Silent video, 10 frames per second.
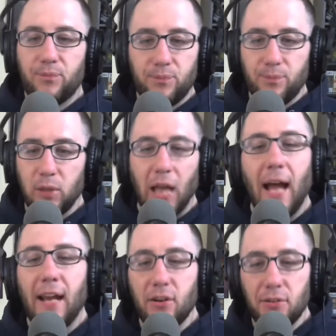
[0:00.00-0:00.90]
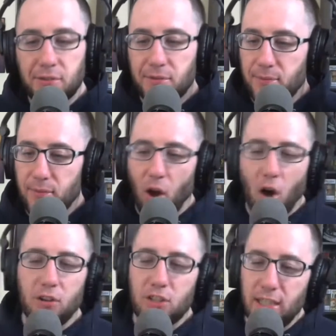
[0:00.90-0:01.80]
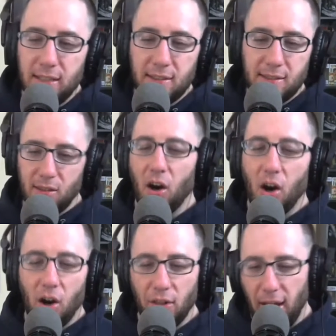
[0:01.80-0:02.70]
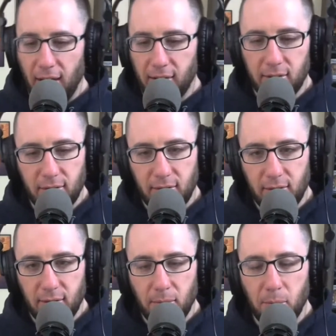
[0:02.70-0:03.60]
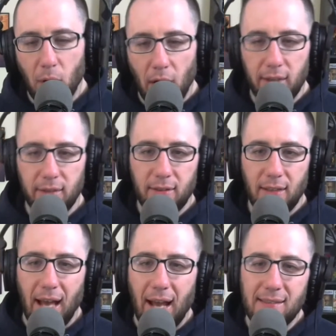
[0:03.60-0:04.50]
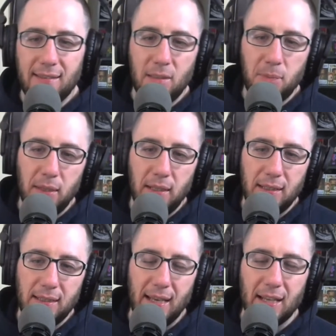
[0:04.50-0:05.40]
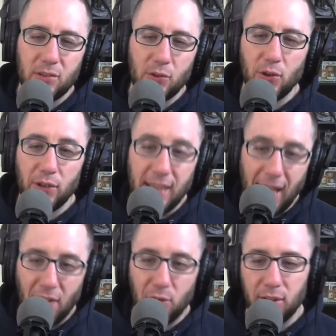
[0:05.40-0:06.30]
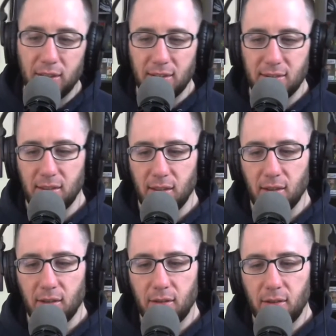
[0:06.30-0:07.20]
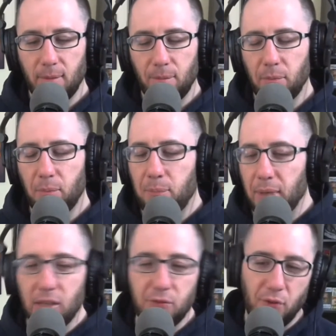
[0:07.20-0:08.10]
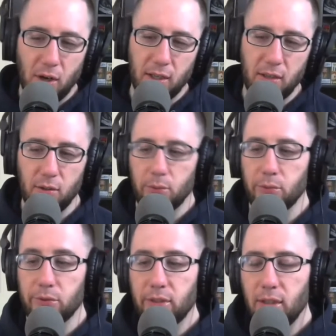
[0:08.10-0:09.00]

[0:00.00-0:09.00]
liars, cheats, all that. But ICP canceled the gathering this year. Big fucking news.